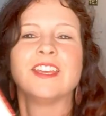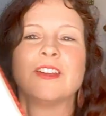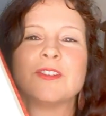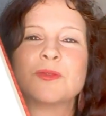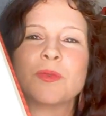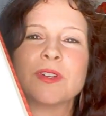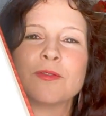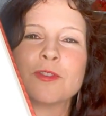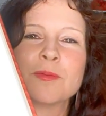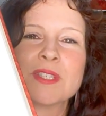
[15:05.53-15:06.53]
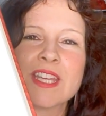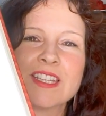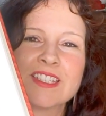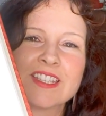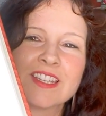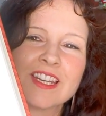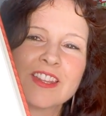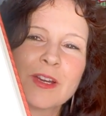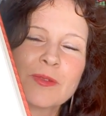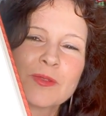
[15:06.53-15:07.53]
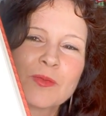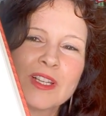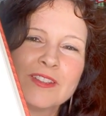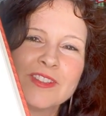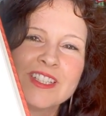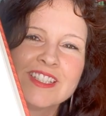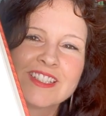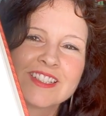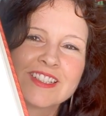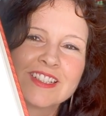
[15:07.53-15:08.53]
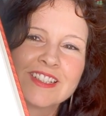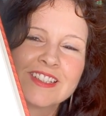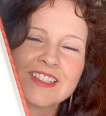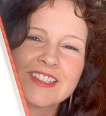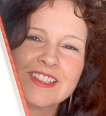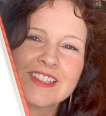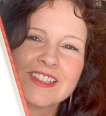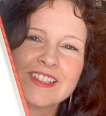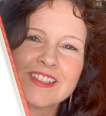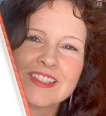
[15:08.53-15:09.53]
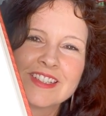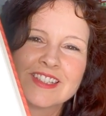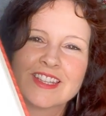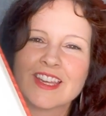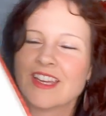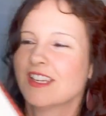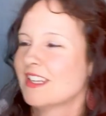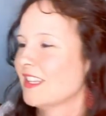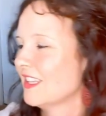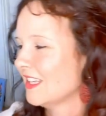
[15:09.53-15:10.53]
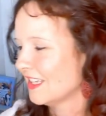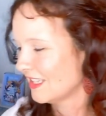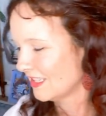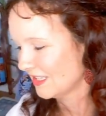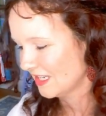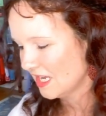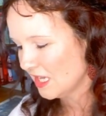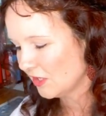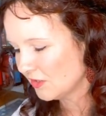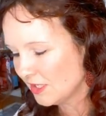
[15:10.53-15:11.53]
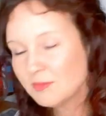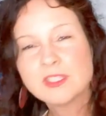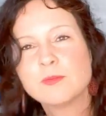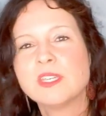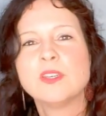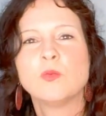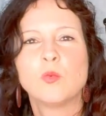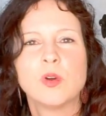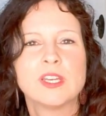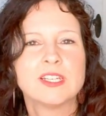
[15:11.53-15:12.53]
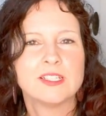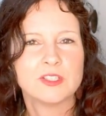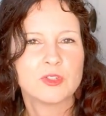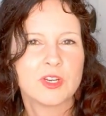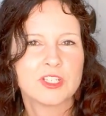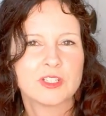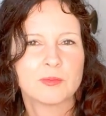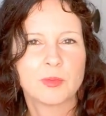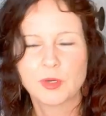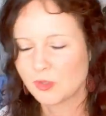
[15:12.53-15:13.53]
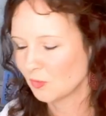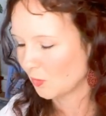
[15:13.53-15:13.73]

Here is one from Sanditon that I thought was relevant. You can see that. And then there seems to be one illustration per